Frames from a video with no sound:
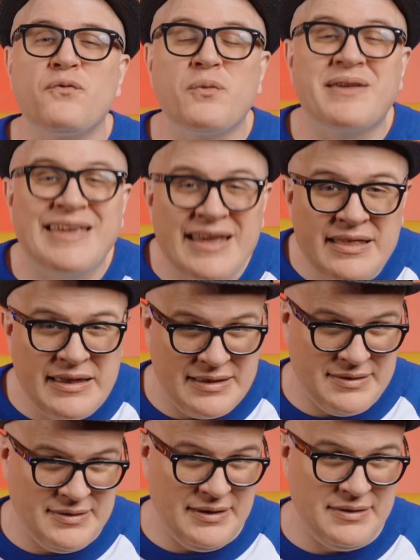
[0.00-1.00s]
from kidney
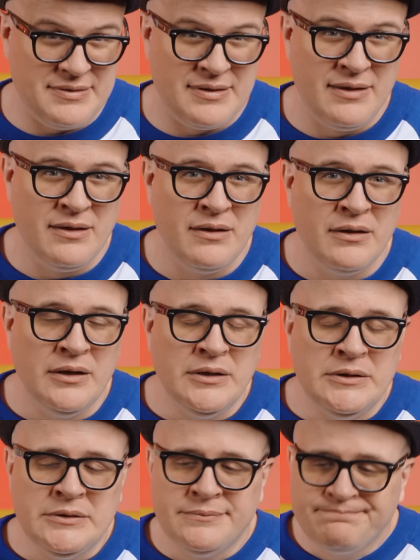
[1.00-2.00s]
disease.
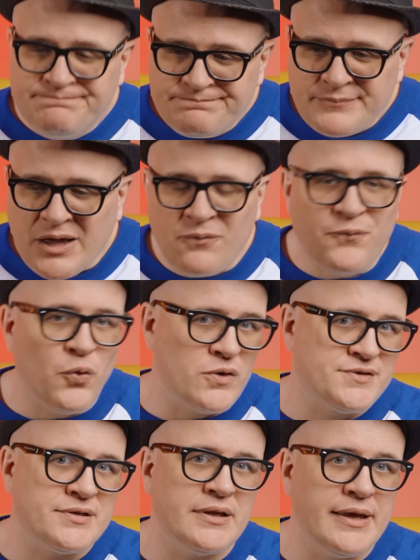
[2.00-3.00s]
Now,
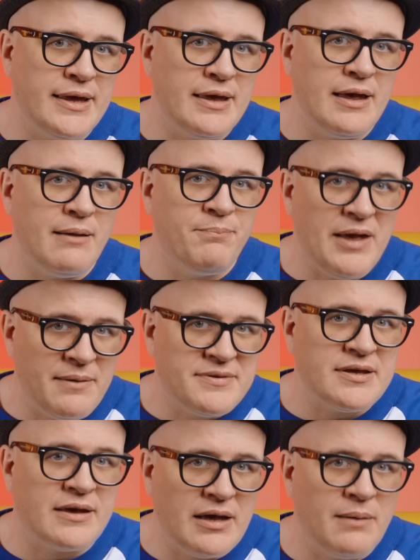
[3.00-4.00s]
unfortunately, uh, Babe
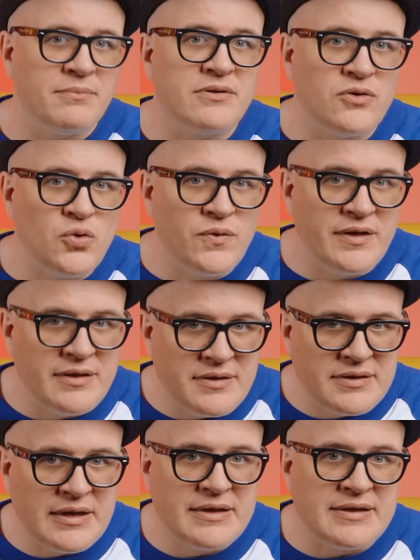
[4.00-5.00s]
succumbed to the
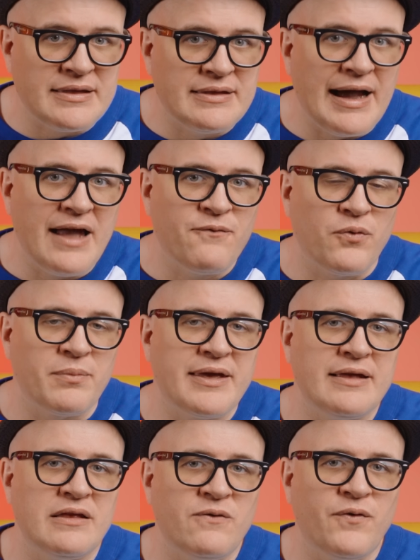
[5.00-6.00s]
disease and died from
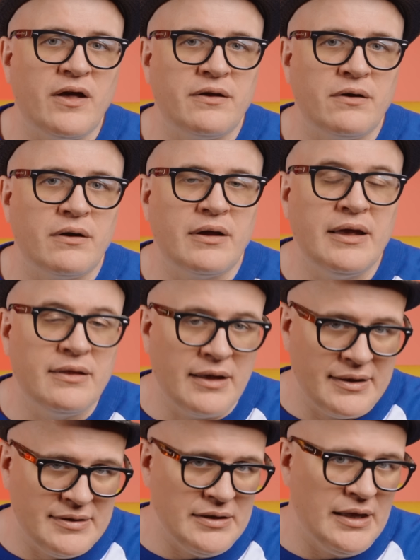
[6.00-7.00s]
kidney failure in
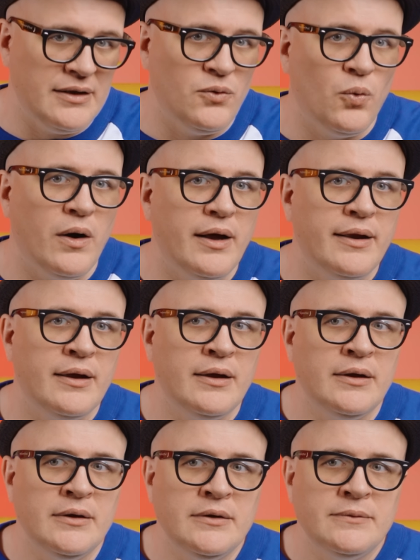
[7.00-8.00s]
nineteen ninety-one.
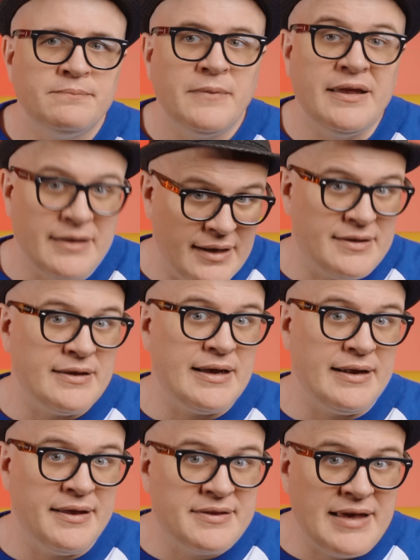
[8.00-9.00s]
In nineteen
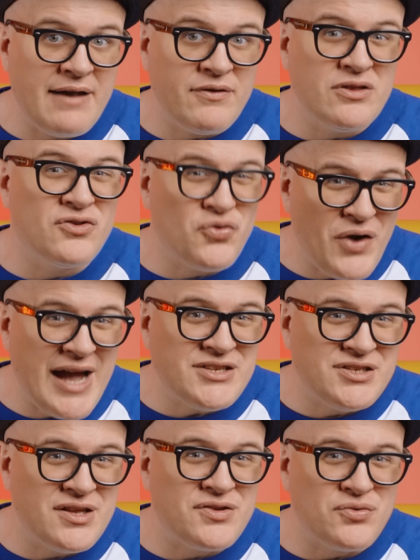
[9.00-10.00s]
ninety-seven,
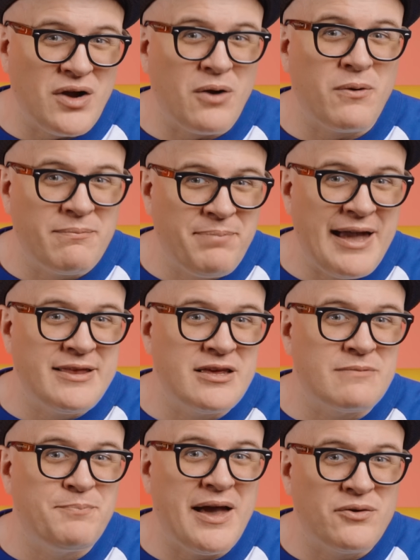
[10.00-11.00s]
tragedy struck when
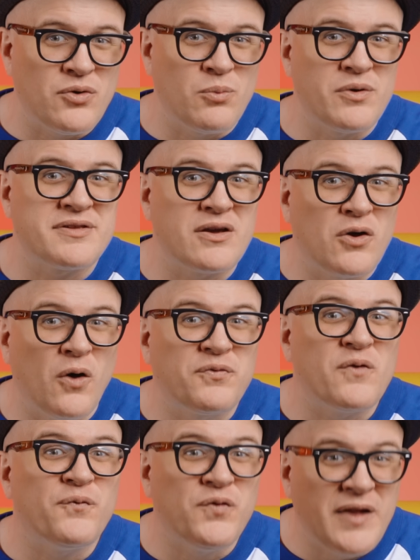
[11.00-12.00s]
Pena's bedroom was
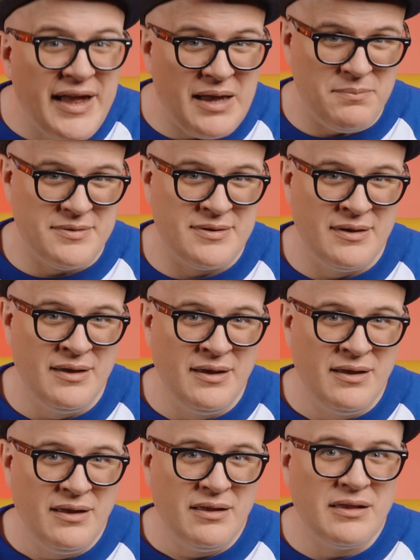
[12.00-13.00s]
engulfed in flames,
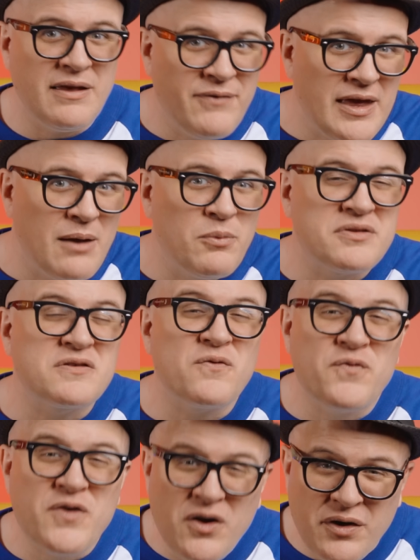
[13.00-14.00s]
leaving him with
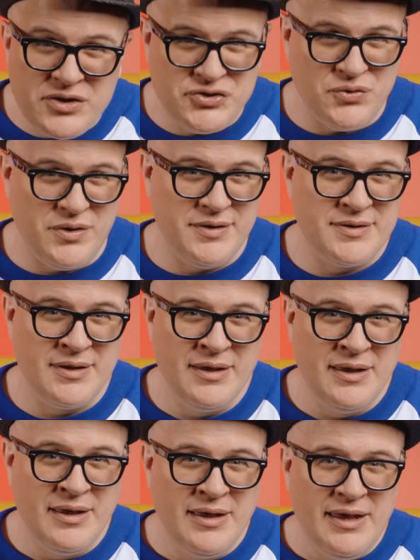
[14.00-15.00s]
severe injuries.
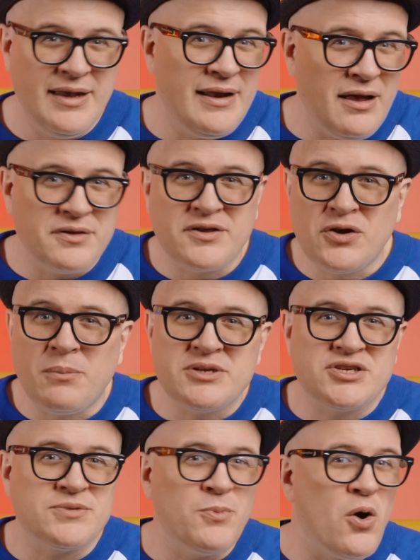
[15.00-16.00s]
He inhaled so
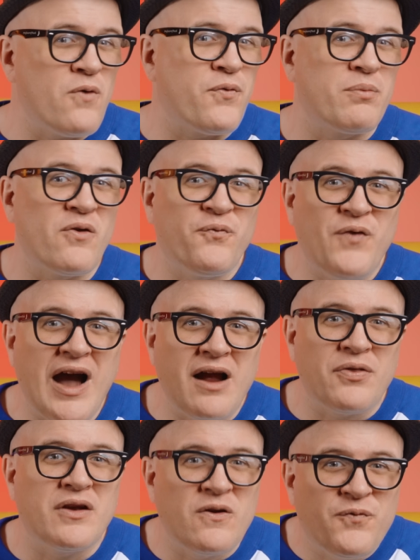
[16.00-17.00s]
much smoke from the fire
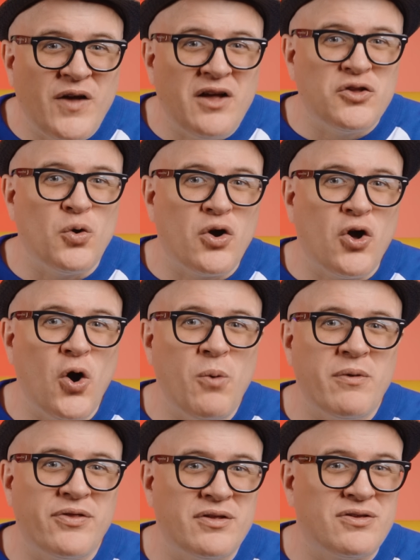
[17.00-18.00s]
that he fell into a
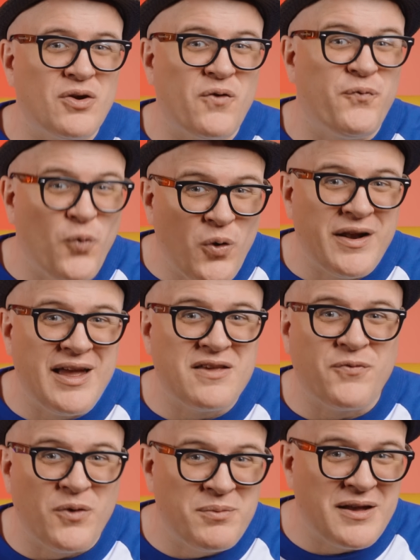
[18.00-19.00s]
coma that took four days
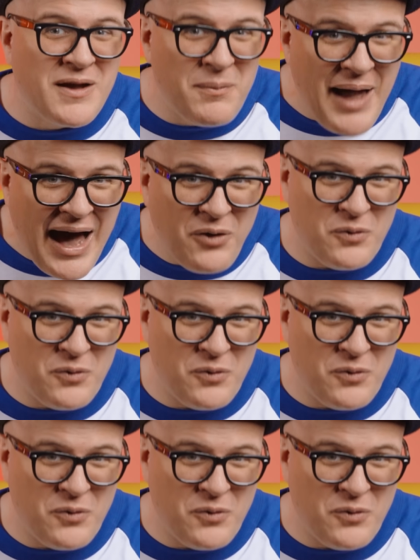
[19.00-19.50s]
for him to come out